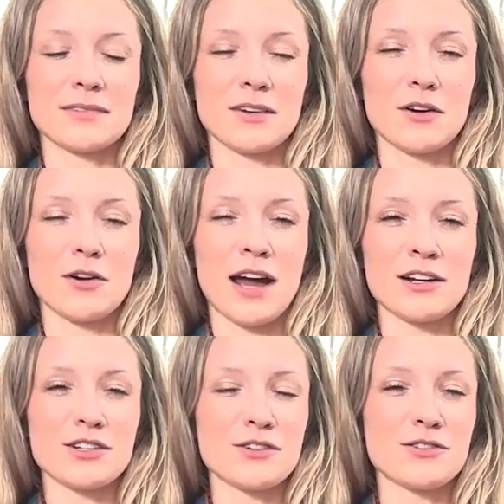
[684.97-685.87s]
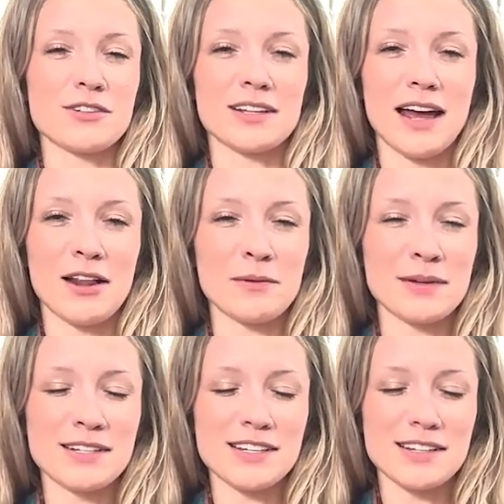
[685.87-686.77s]
Our gratitude to the
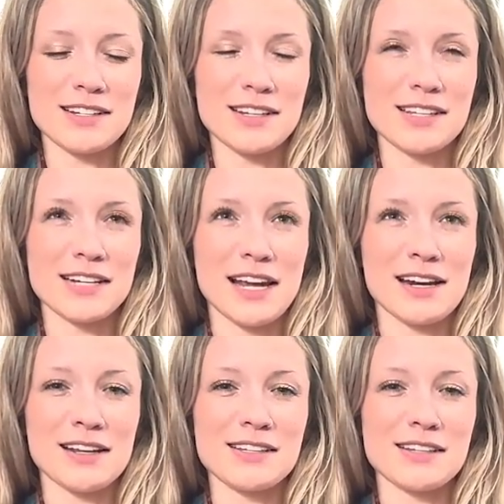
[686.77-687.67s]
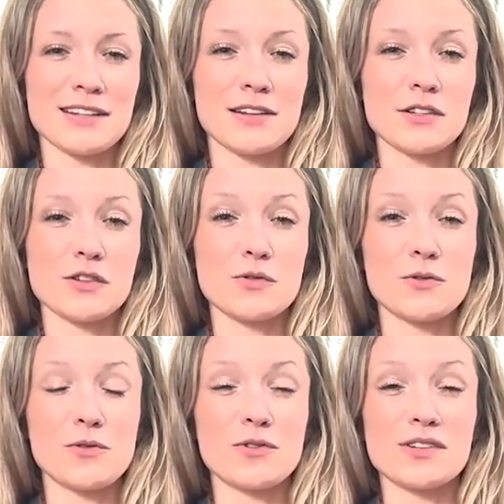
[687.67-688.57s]
elements that sustain us and these
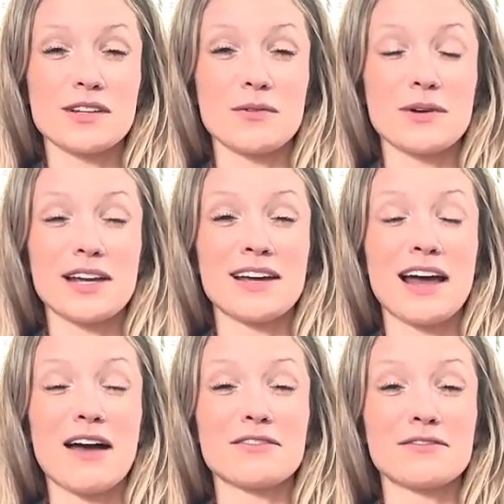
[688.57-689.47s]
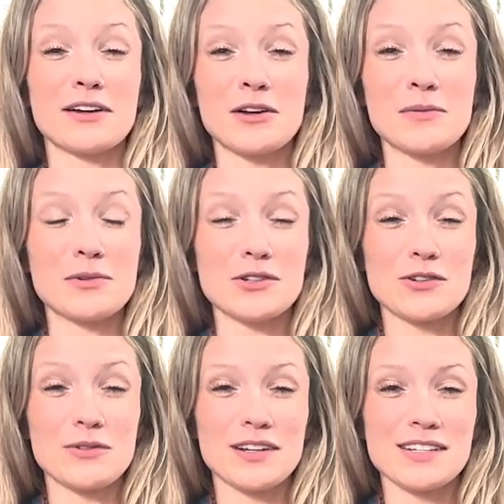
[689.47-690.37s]
tools that we have available
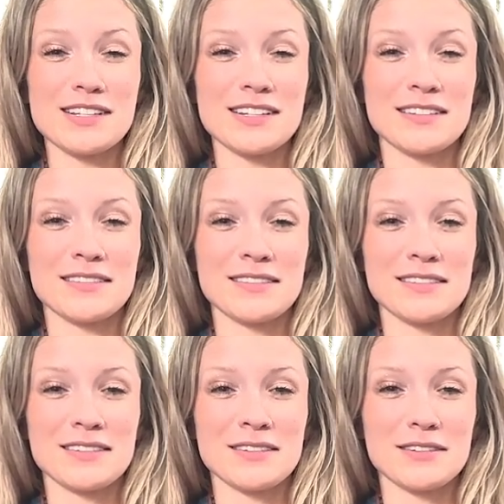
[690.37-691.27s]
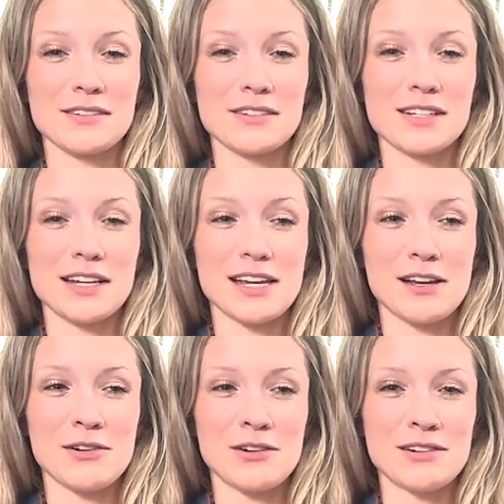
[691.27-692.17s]
to us to
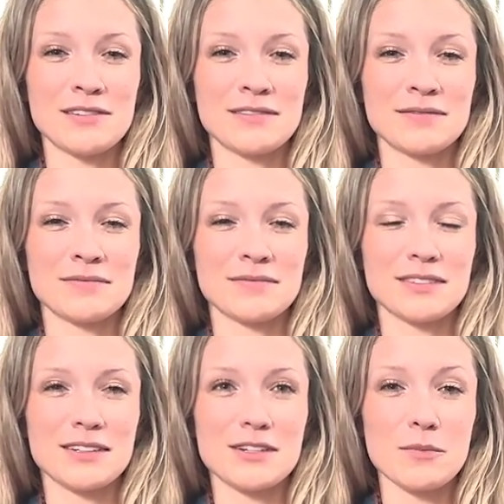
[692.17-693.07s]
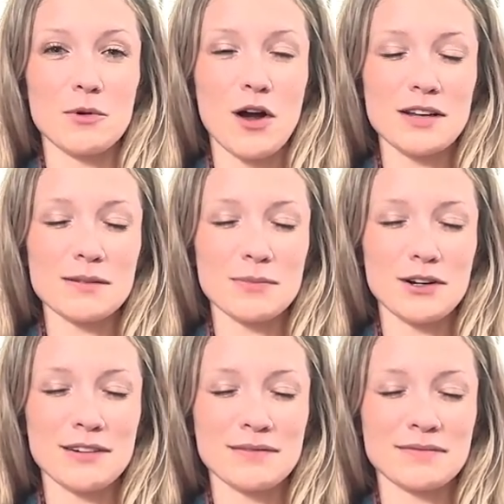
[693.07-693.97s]
heal and to
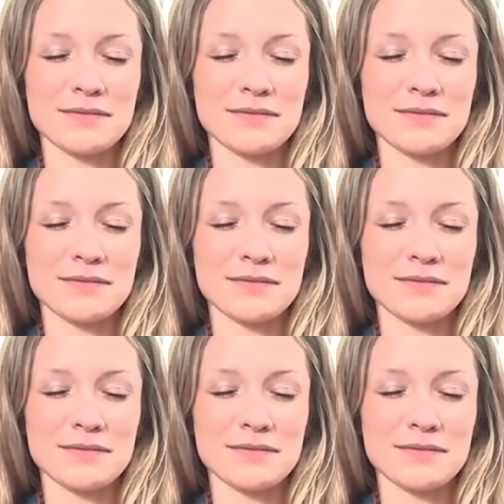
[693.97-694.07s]
prosper.